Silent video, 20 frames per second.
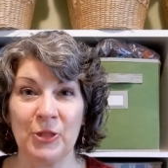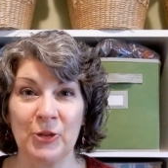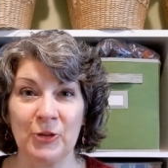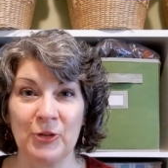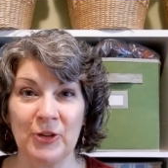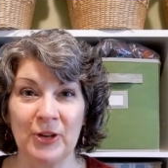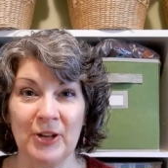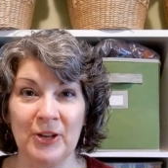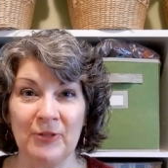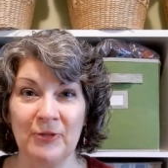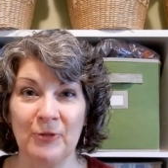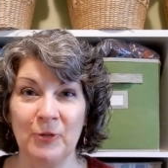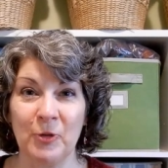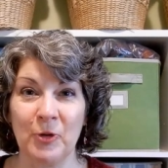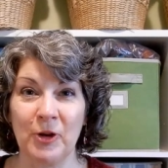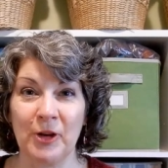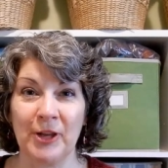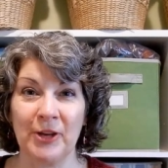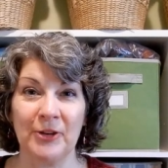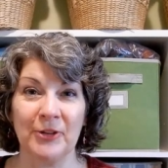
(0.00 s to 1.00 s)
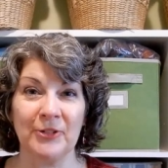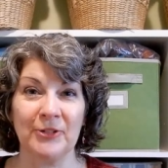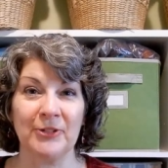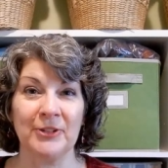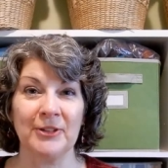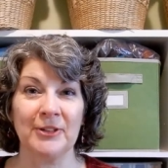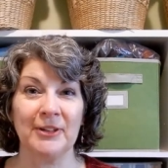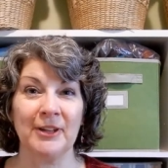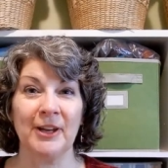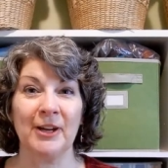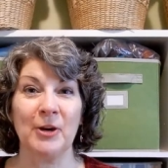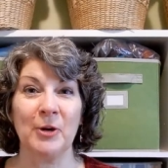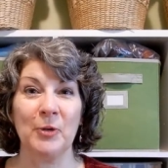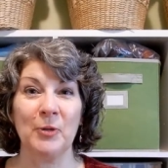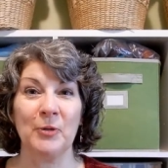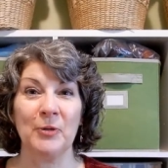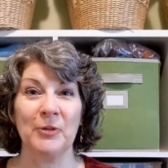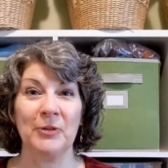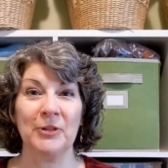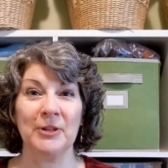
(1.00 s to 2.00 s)
34 years
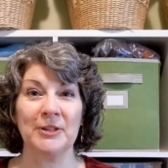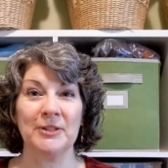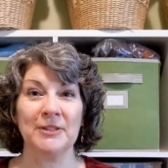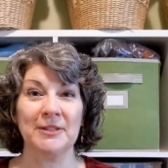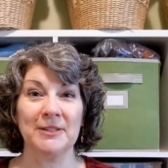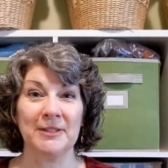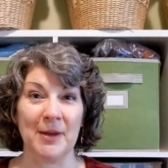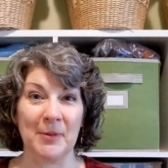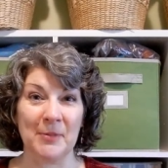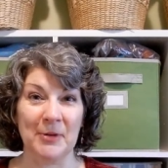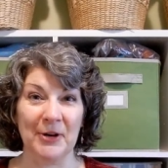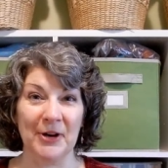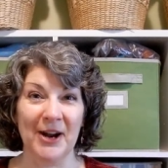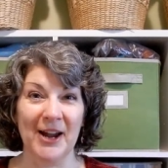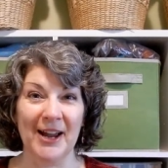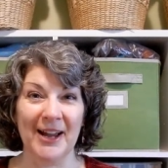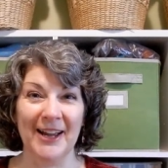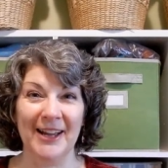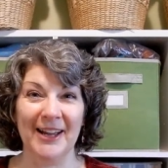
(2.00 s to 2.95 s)
ago this summer.